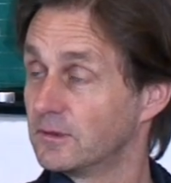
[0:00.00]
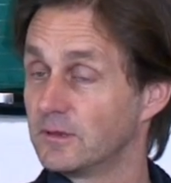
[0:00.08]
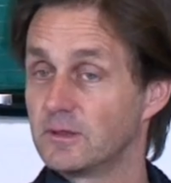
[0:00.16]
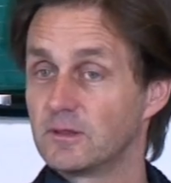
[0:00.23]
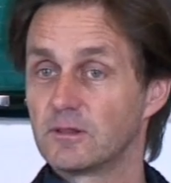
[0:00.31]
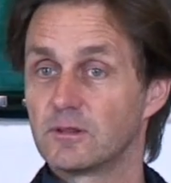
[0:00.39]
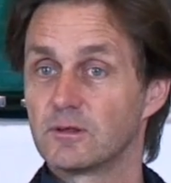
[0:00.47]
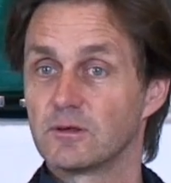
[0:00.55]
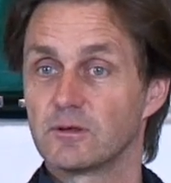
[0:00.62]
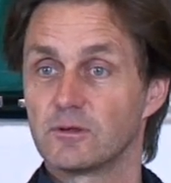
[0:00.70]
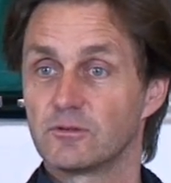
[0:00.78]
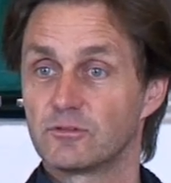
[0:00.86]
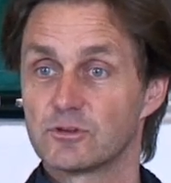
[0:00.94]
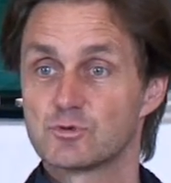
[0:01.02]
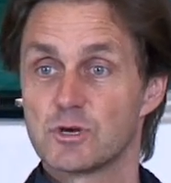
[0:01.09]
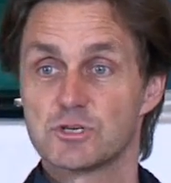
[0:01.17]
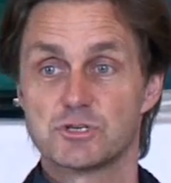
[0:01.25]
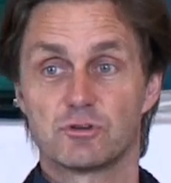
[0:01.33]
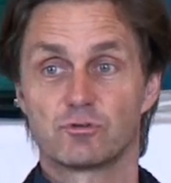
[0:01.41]
in the
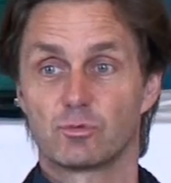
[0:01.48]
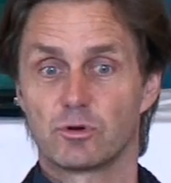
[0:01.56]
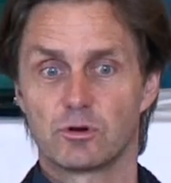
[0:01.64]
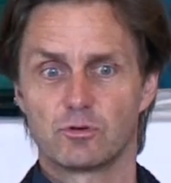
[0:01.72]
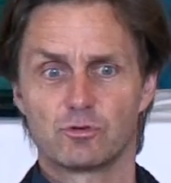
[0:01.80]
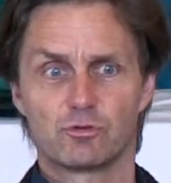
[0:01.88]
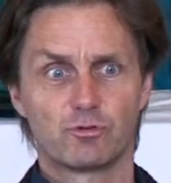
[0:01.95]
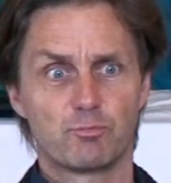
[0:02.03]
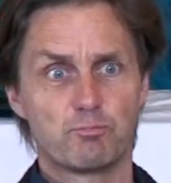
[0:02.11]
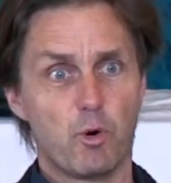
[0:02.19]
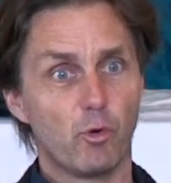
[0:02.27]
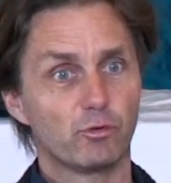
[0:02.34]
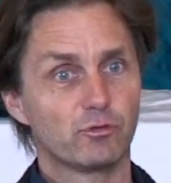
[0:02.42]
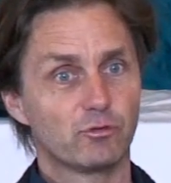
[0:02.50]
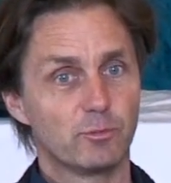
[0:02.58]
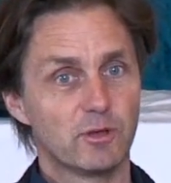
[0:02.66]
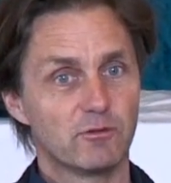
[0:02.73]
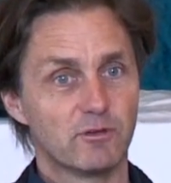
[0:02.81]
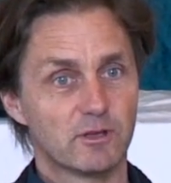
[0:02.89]
situations where you're supposed to
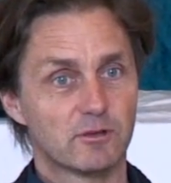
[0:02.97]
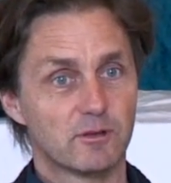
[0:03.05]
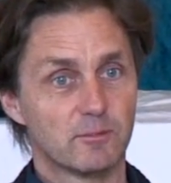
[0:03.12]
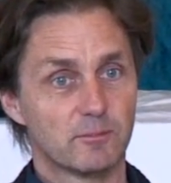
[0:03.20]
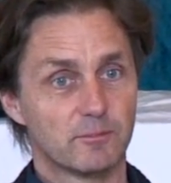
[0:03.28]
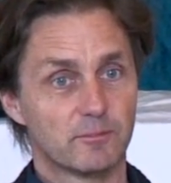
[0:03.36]
be a victim.